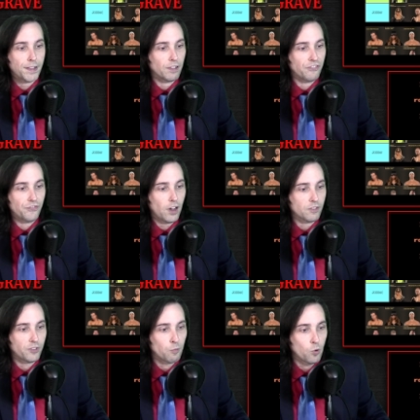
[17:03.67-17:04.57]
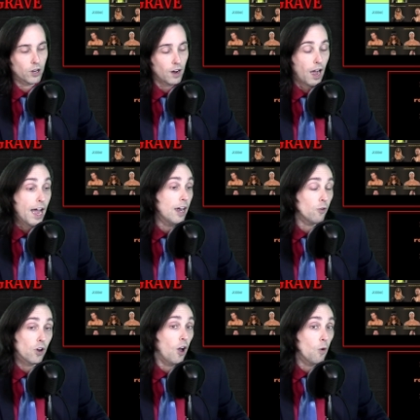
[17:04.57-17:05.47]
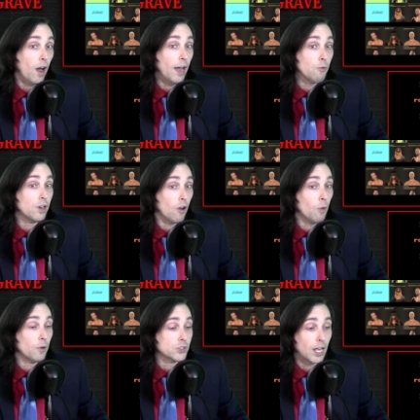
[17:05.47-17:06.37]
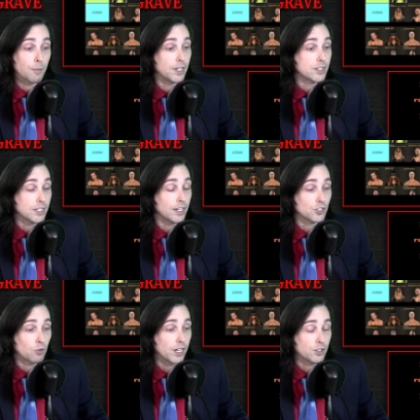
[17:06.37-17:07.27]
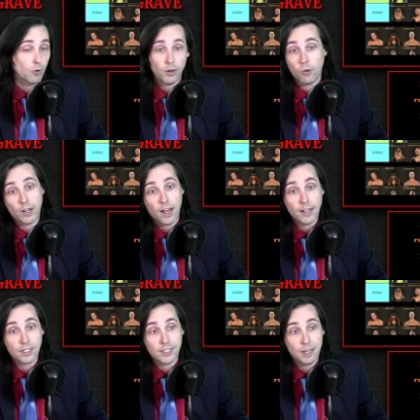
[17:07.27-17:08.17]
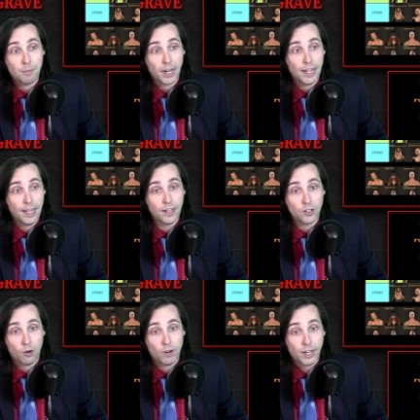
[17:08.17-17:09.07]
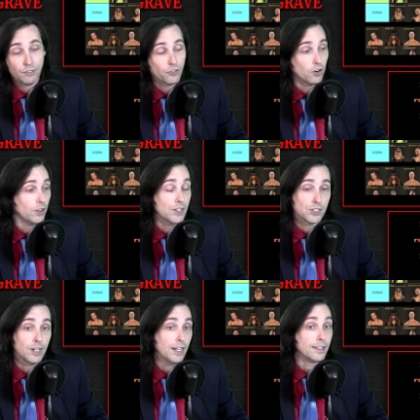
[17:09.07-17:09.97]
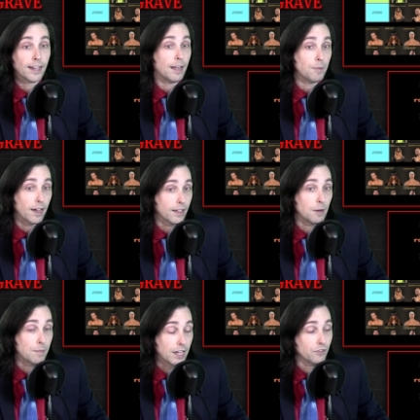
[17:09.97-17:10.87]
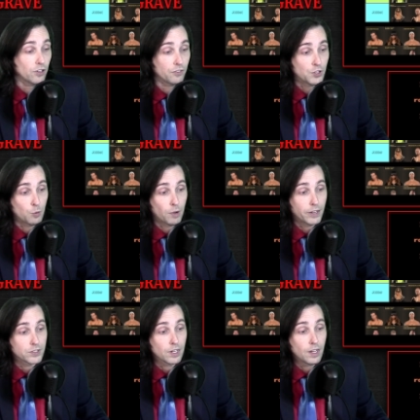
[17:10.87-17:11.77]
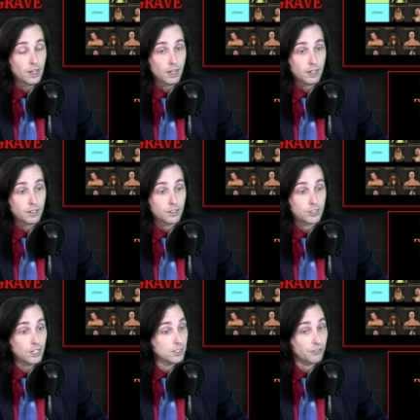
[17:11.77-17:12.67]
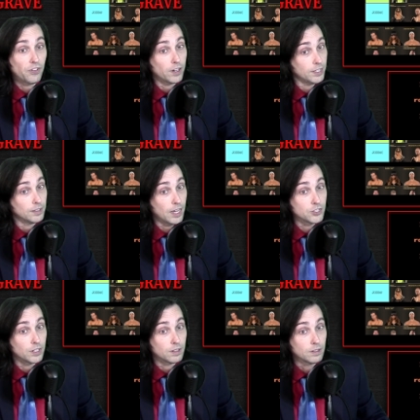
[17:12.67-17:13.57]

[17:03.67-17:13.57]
the fuck from worker. I'm going to say in 2021, not to tip my hand already for a list that I'm not going to make for a few months. She's a fucking legend.